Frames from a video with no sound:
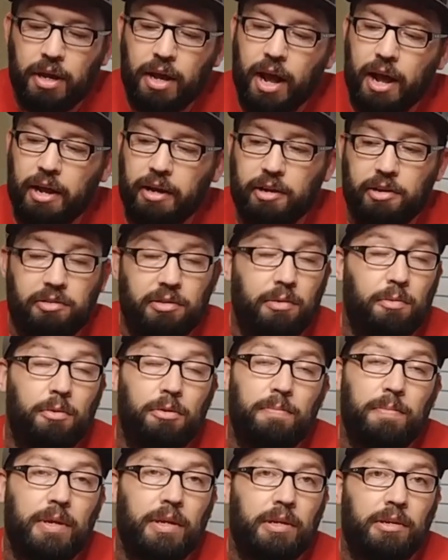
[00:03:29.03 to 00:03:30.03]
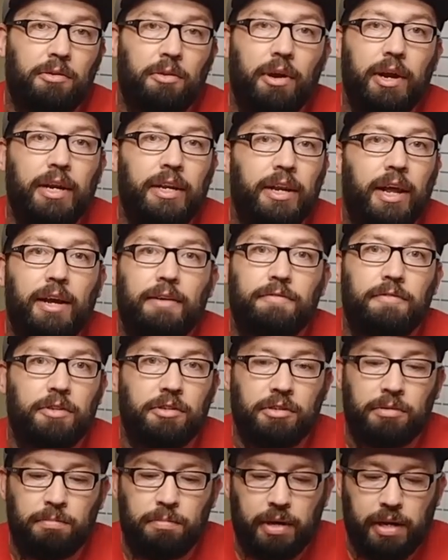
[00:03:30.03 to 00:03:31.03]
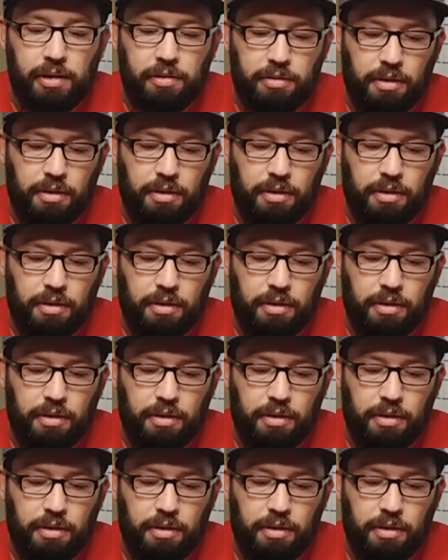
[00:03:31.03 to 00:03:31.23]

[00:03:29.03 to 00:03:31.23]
because it would be a great night fishing bait.